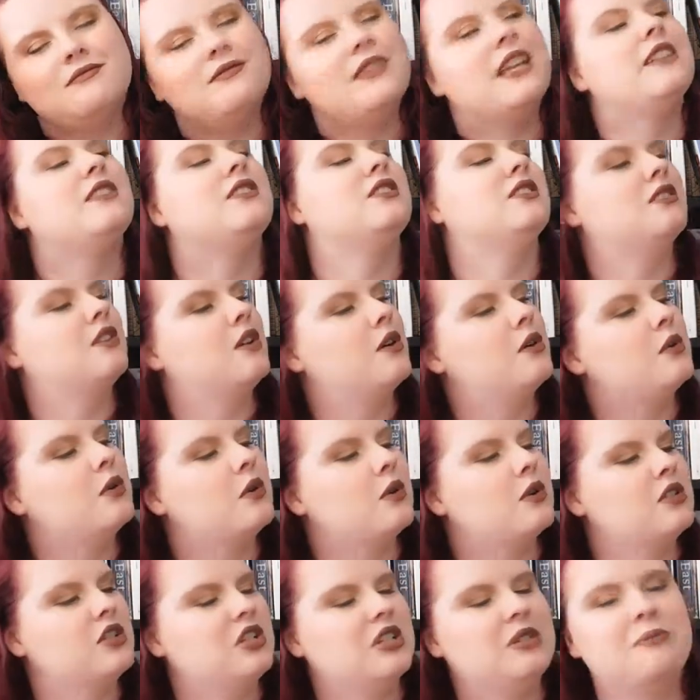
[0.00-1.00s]
It's so
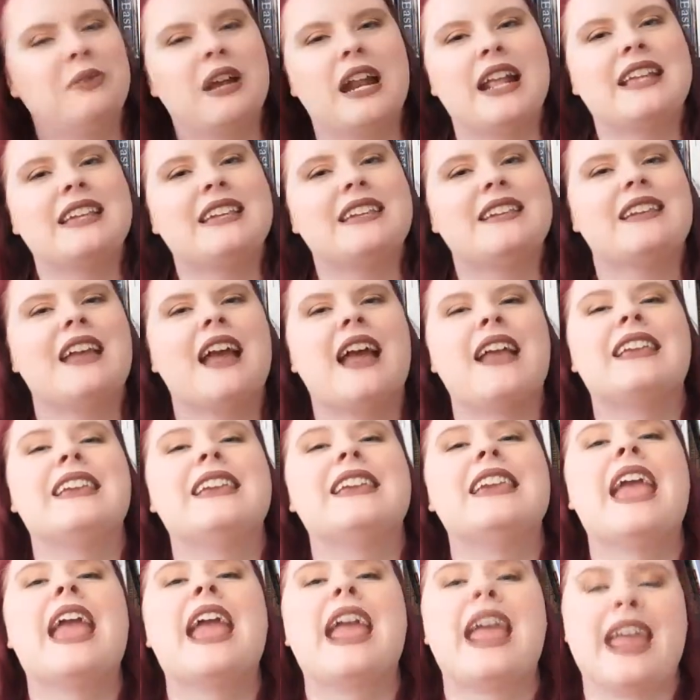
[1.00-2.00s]
gorgeous, but I
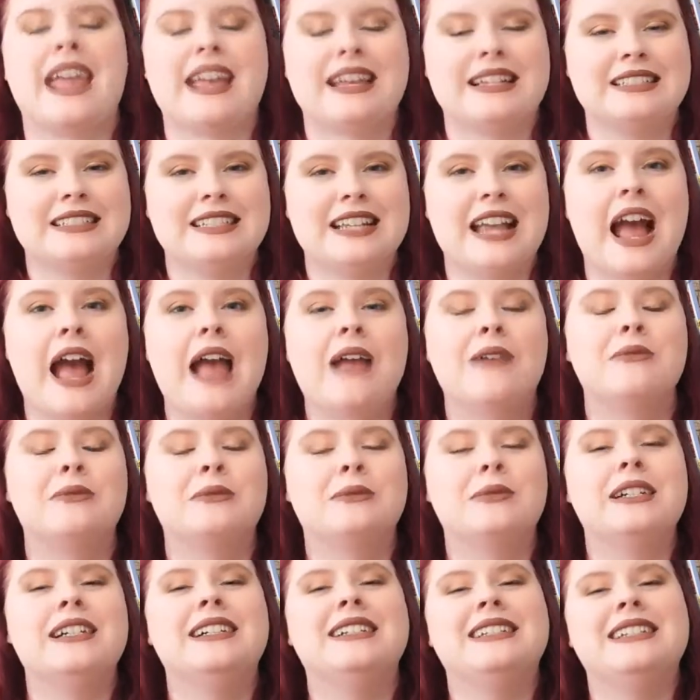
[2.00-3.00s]
can't. I
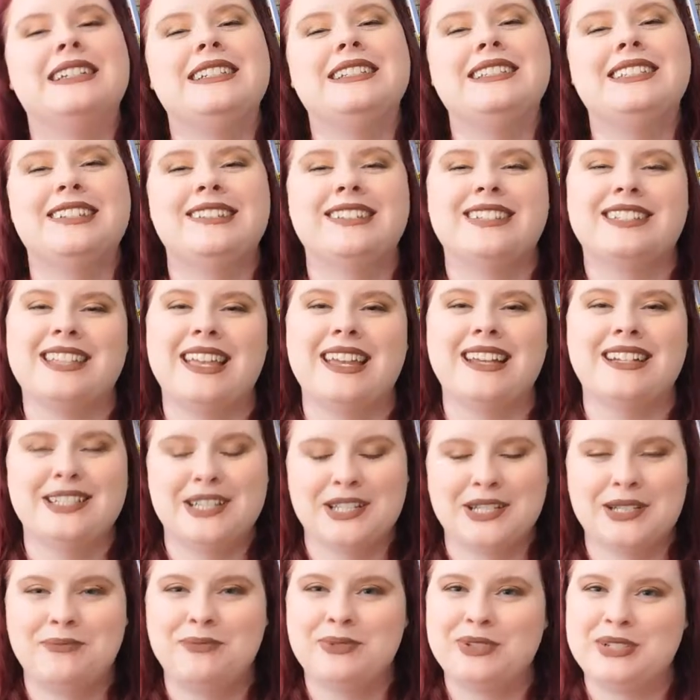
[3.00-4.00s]
really dislike
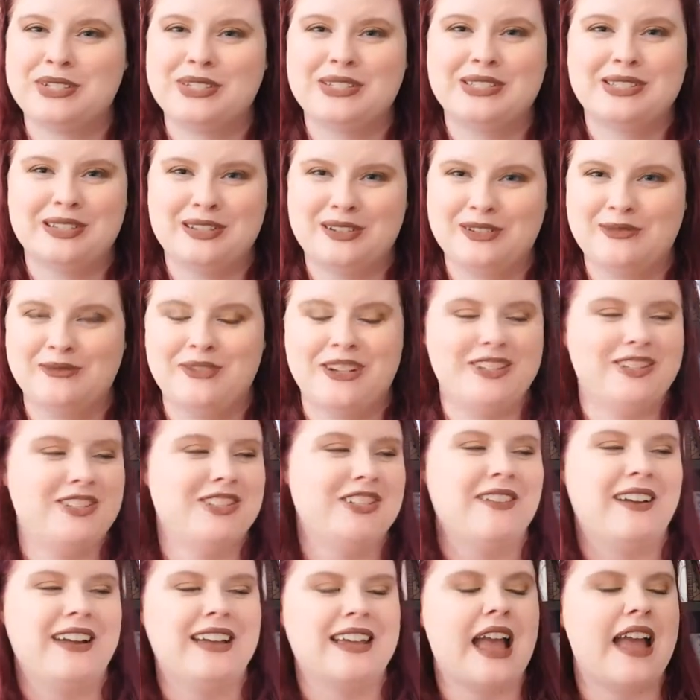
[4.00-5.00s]
this book so much,
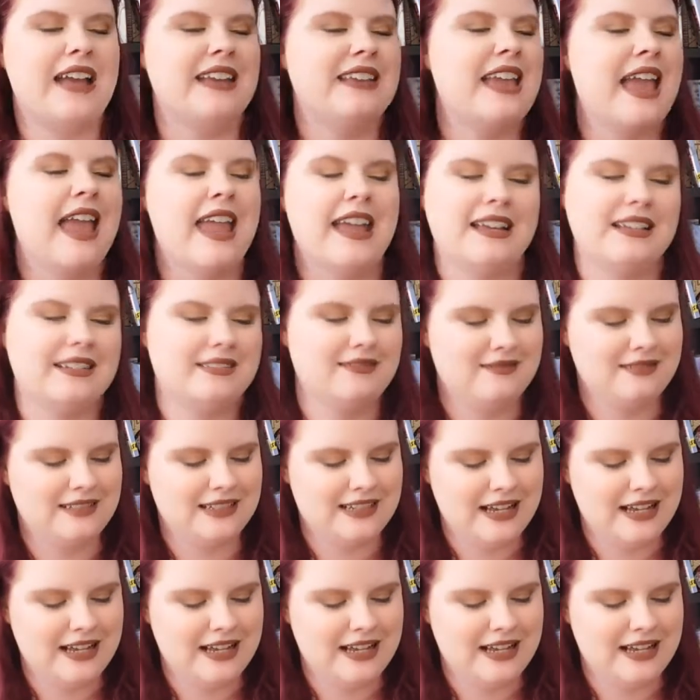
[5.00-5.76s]
so I can't.